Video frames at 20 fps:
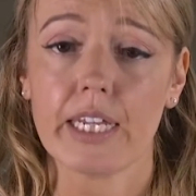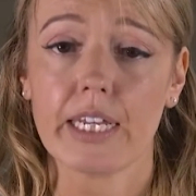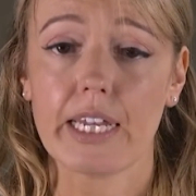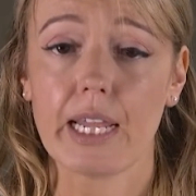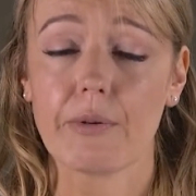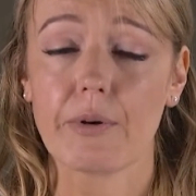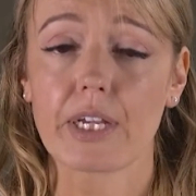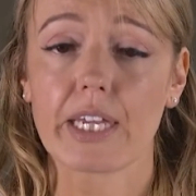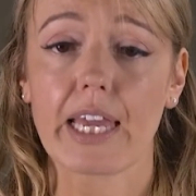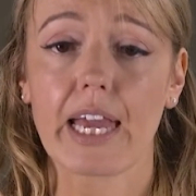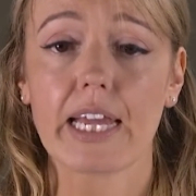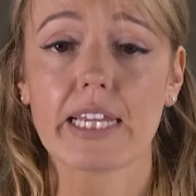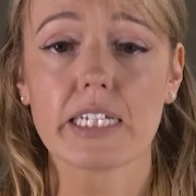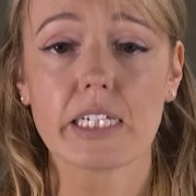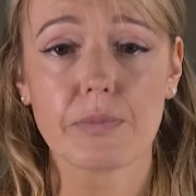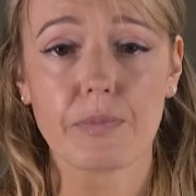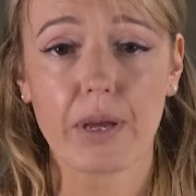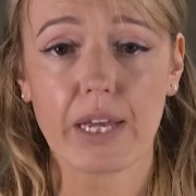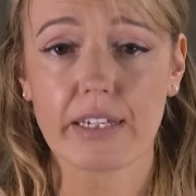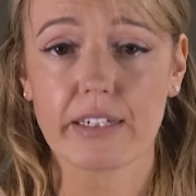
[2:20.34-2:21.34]
Now again,
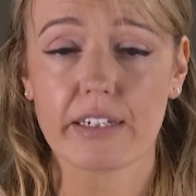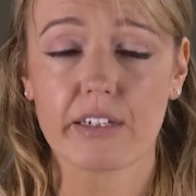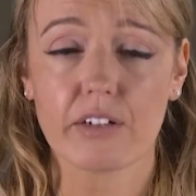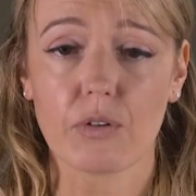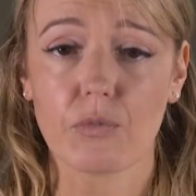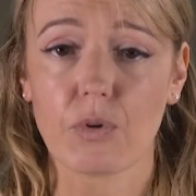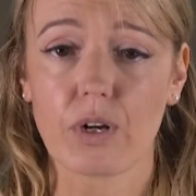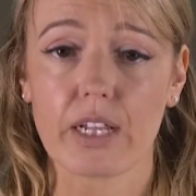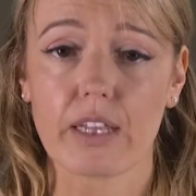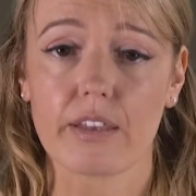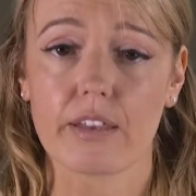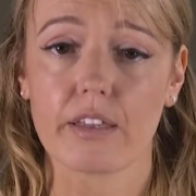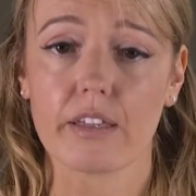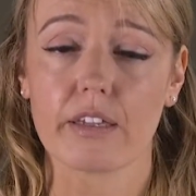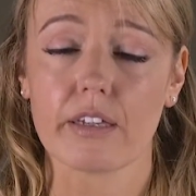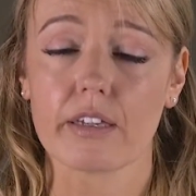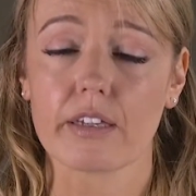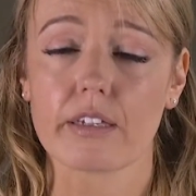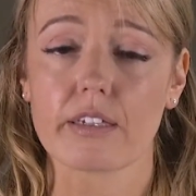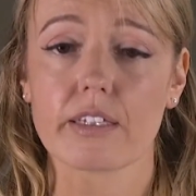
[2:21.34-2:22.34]
depending on
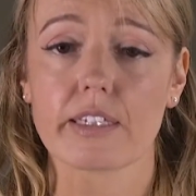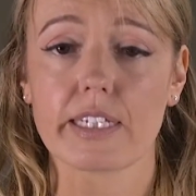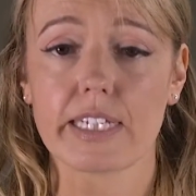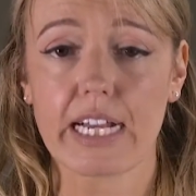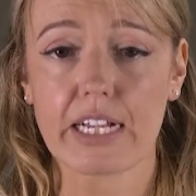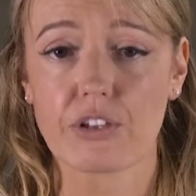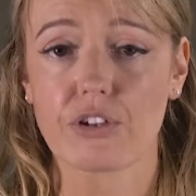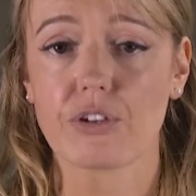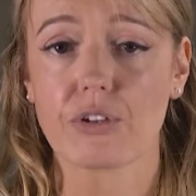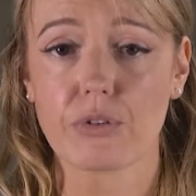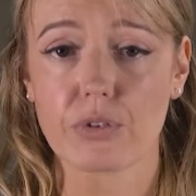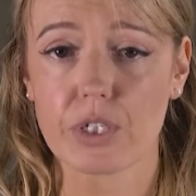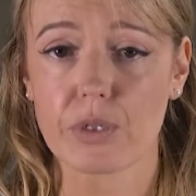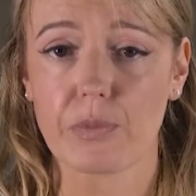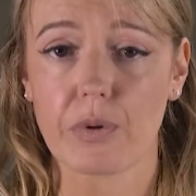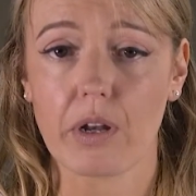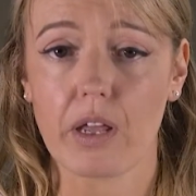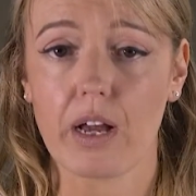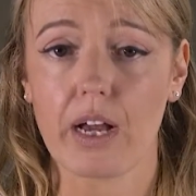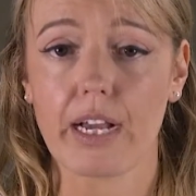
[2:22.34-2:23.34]
whether statute
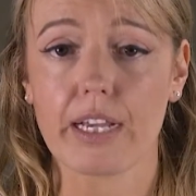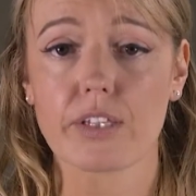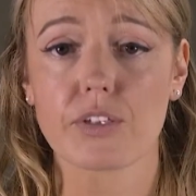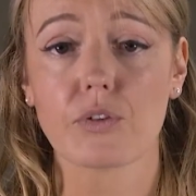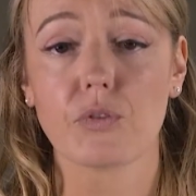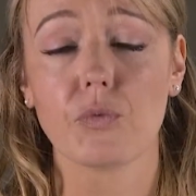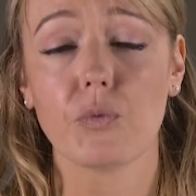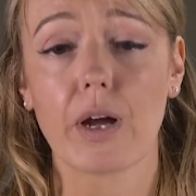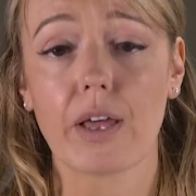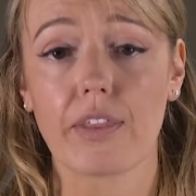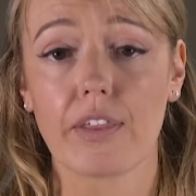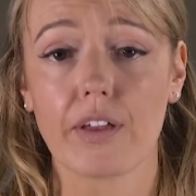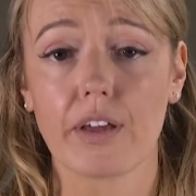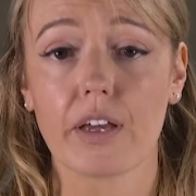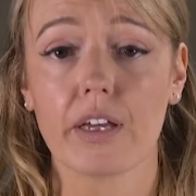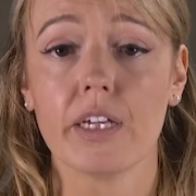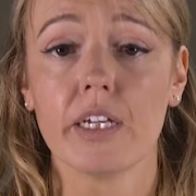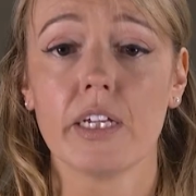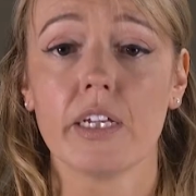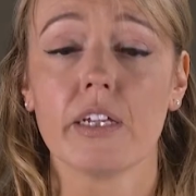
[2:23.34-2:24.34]
applies or
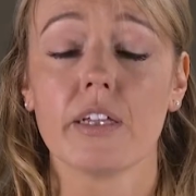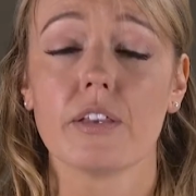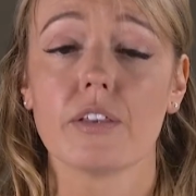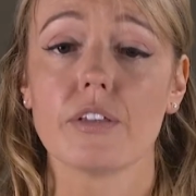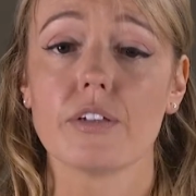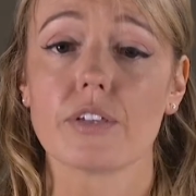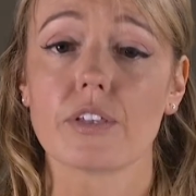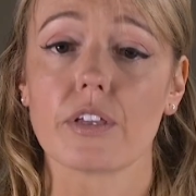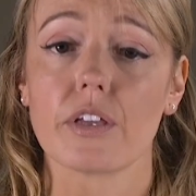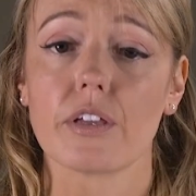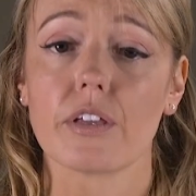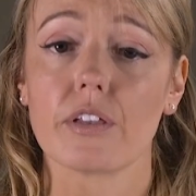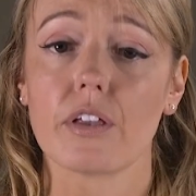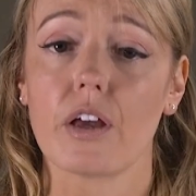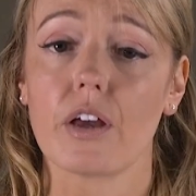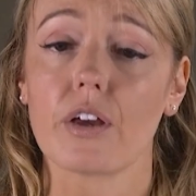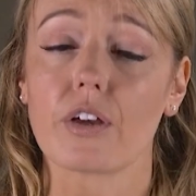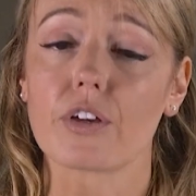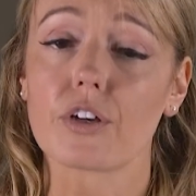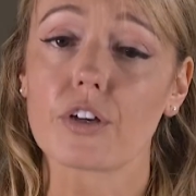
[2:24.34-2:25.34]
whether there's
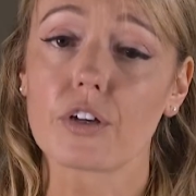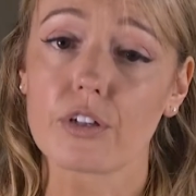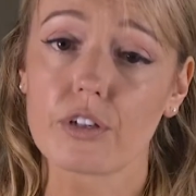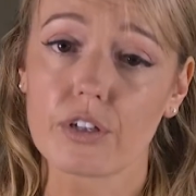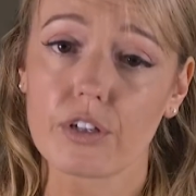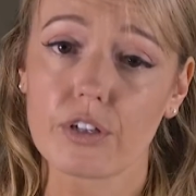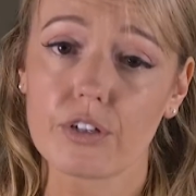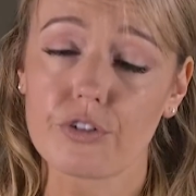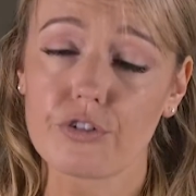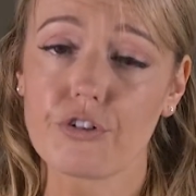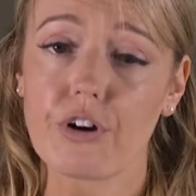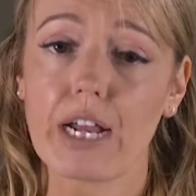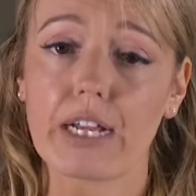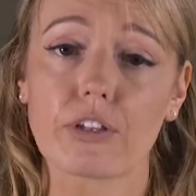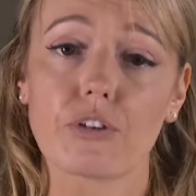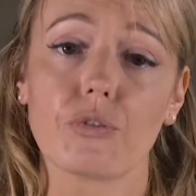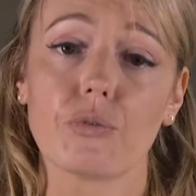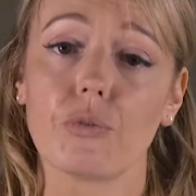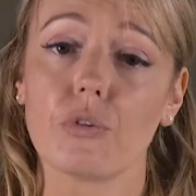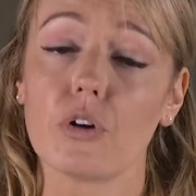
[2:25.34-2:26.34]
a
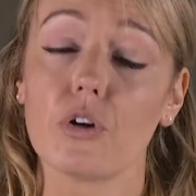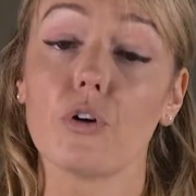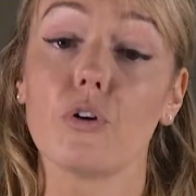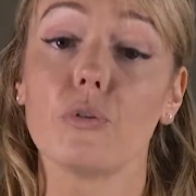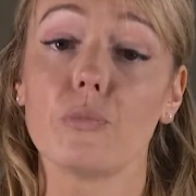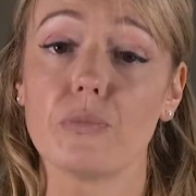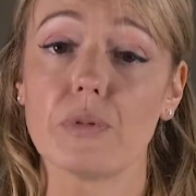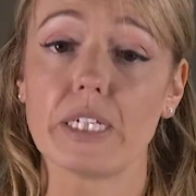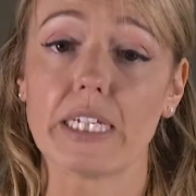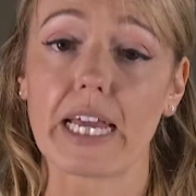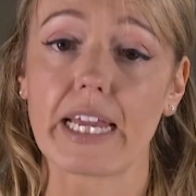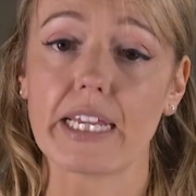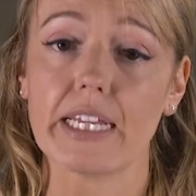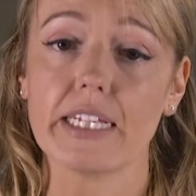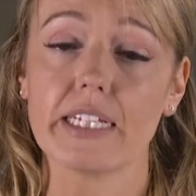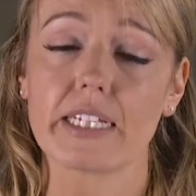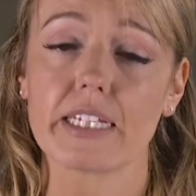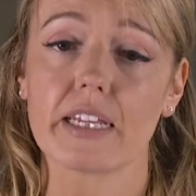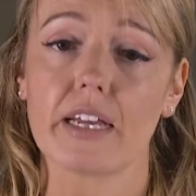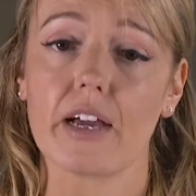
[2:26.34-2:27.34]
contractual
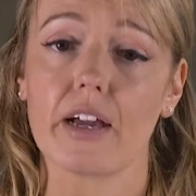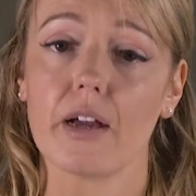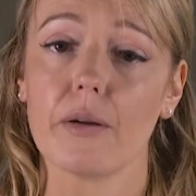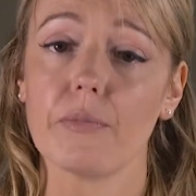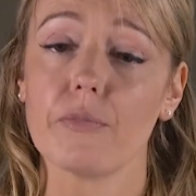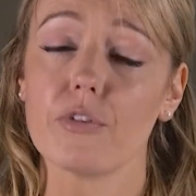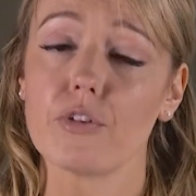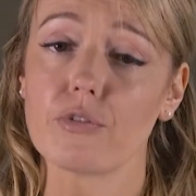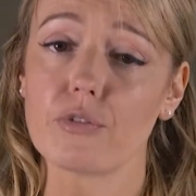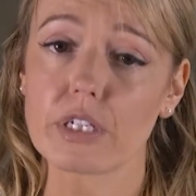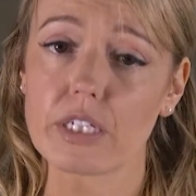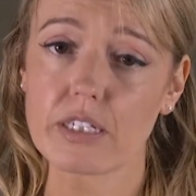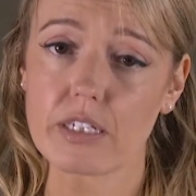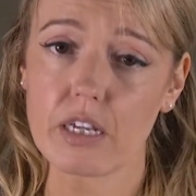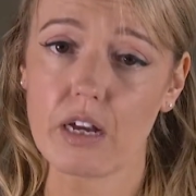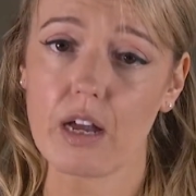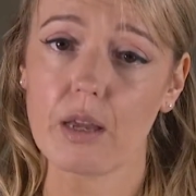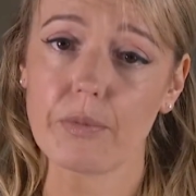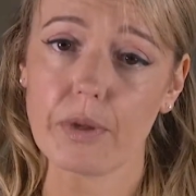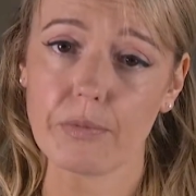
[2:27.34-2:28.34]
update, there is
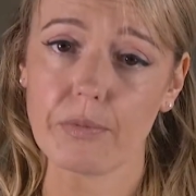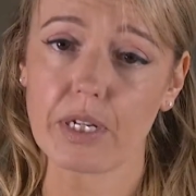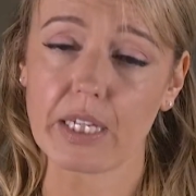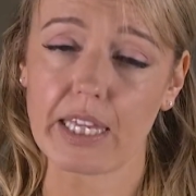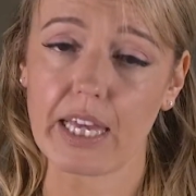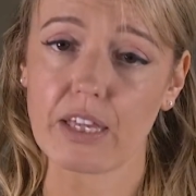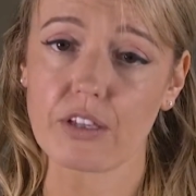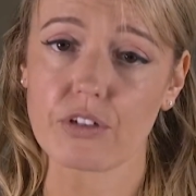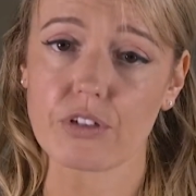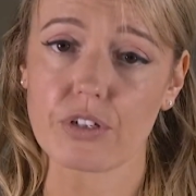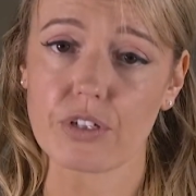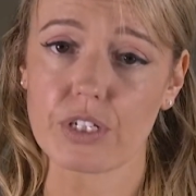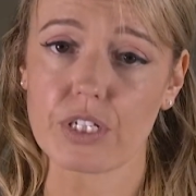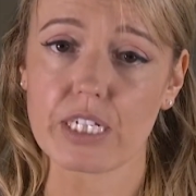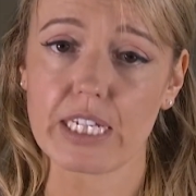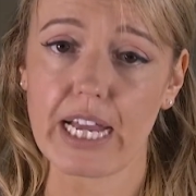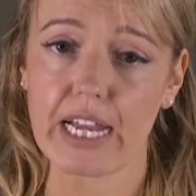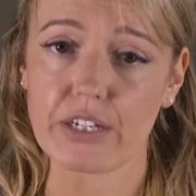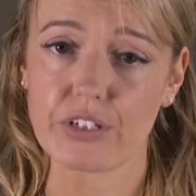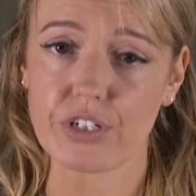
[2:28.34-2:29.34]
time implications
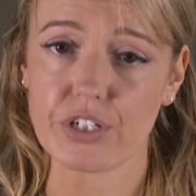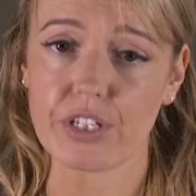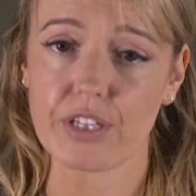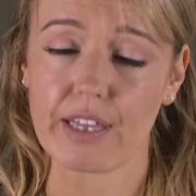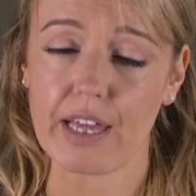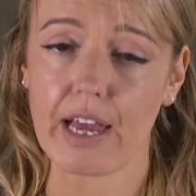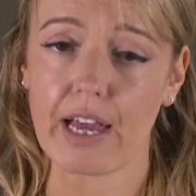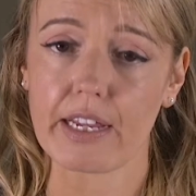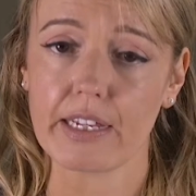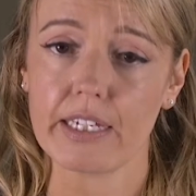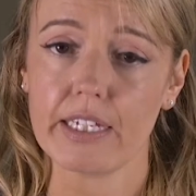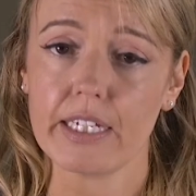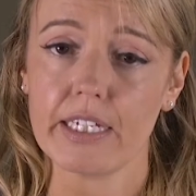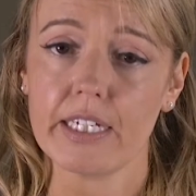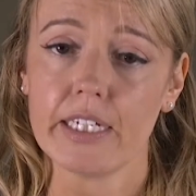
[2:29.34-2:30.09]
attached to that.